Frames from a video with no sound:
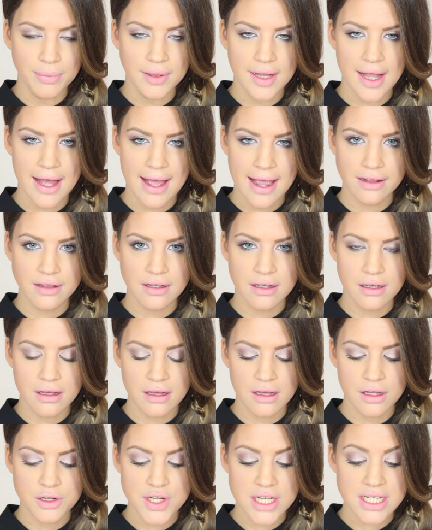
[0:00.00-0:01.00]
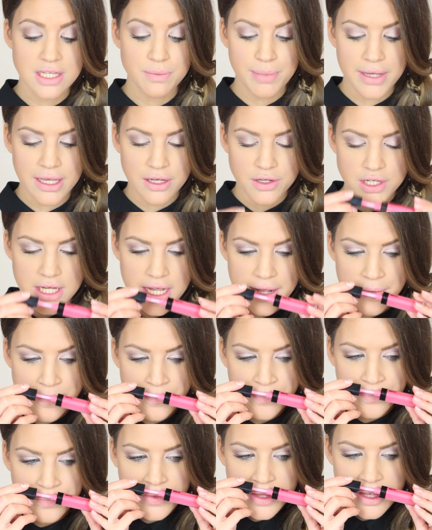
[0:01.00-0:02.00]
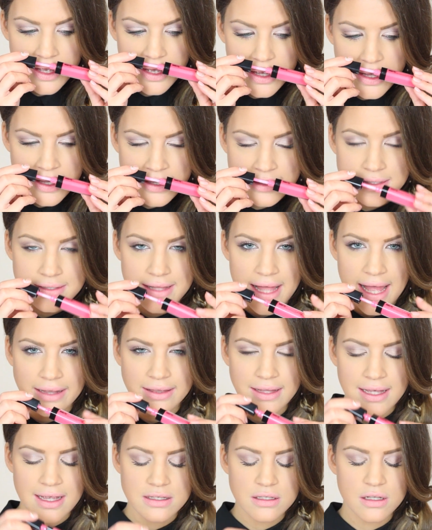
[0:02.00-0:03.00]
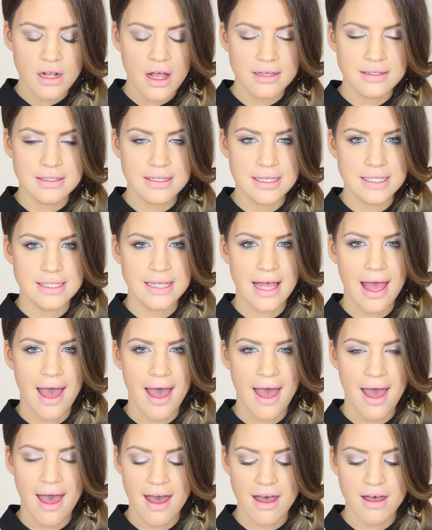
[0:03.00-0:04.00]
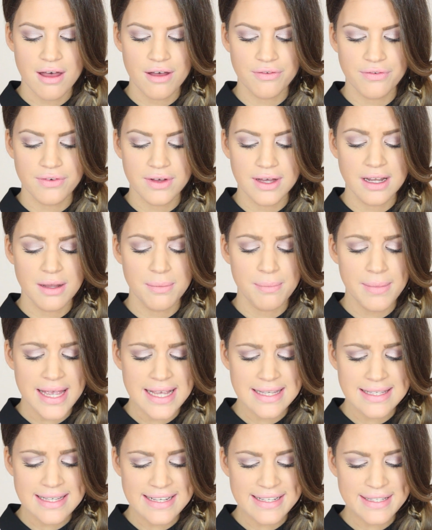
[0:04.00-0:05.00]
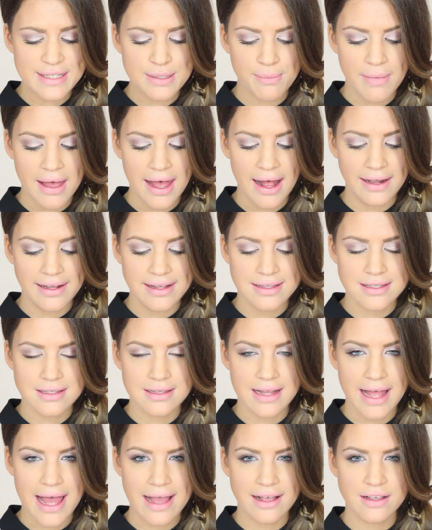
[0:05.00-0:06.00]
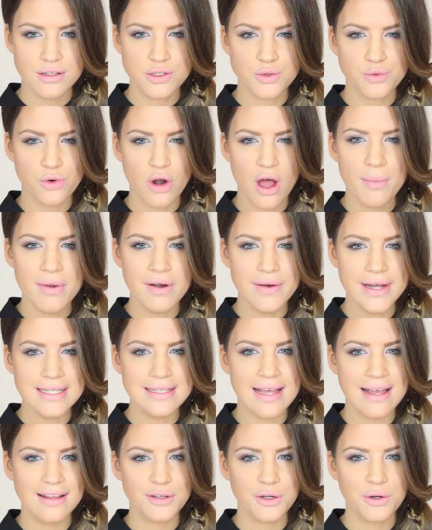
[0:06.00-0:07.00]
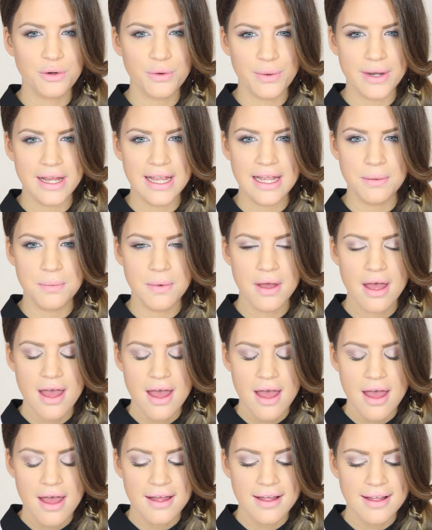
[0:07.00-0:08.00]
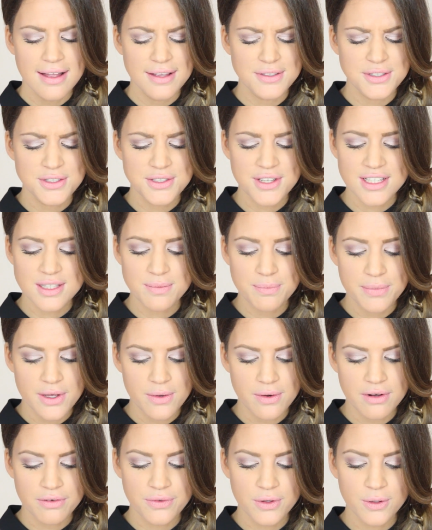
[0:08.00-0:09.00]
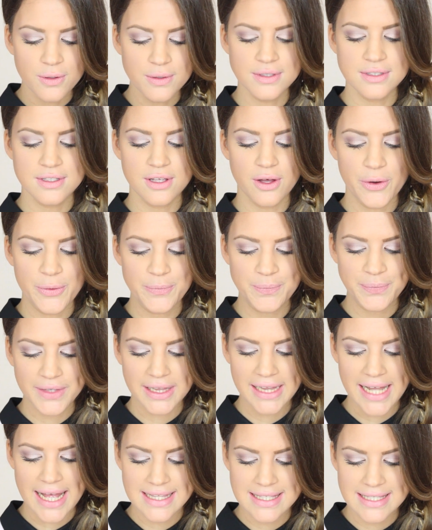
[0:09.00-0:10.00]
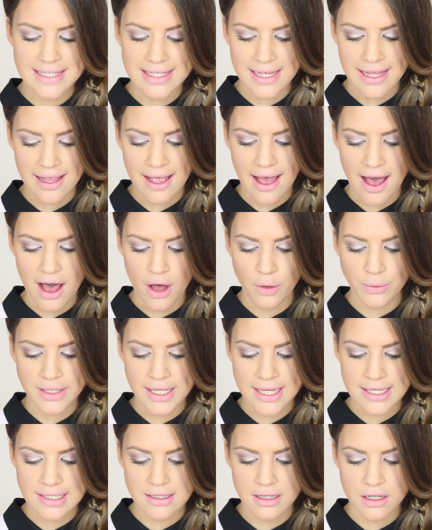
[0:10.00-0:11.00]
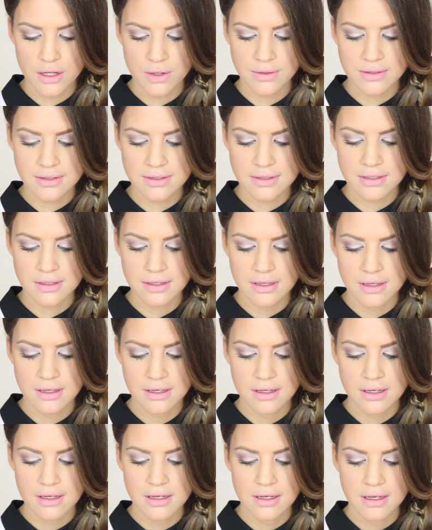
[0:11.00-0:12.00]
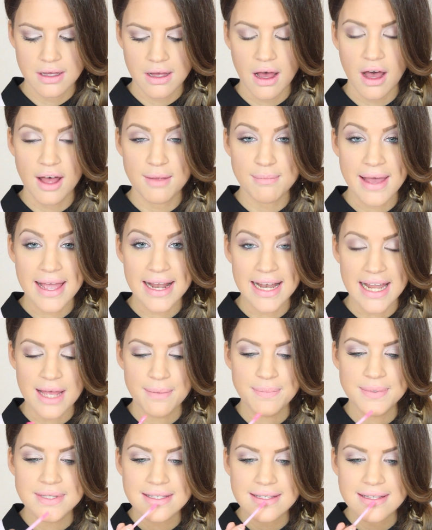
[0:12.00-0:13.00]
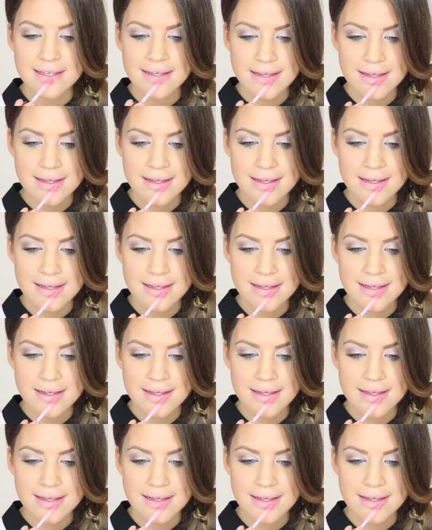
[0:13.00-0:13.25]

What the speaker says: applied just Peachy is that these glosses have an amazing smell. It's like strawberries and cream. It's just beautiful. So let's see how this looks on my lips.